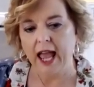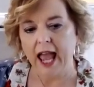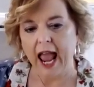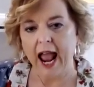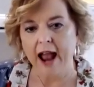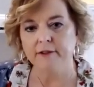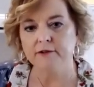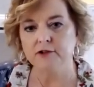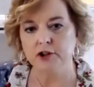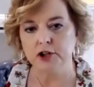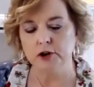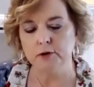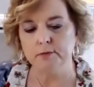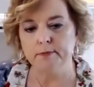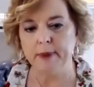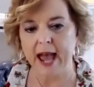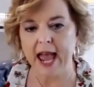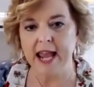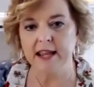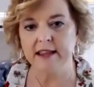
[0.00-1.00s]
after you
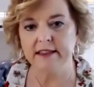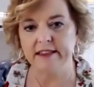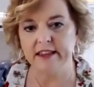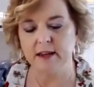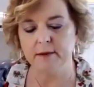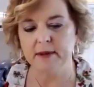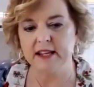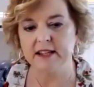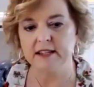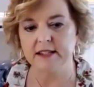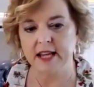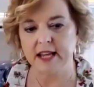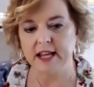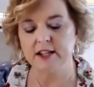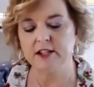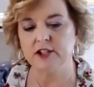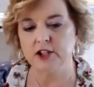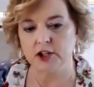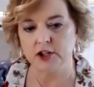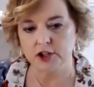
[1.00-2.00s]
bake them, it
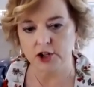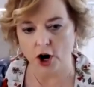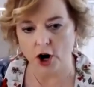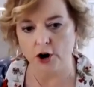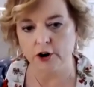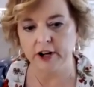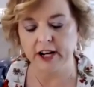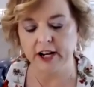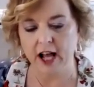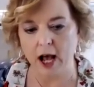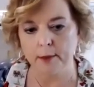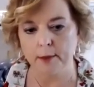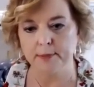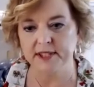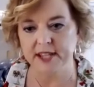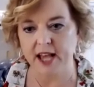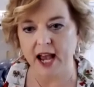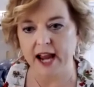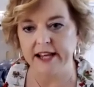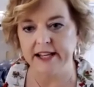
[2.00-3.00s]
says to turn it
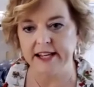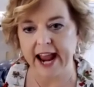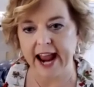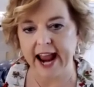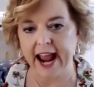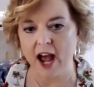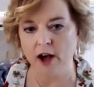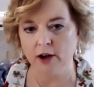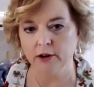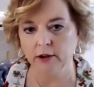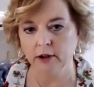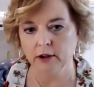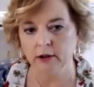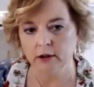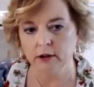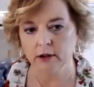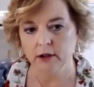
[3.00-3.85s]
upside down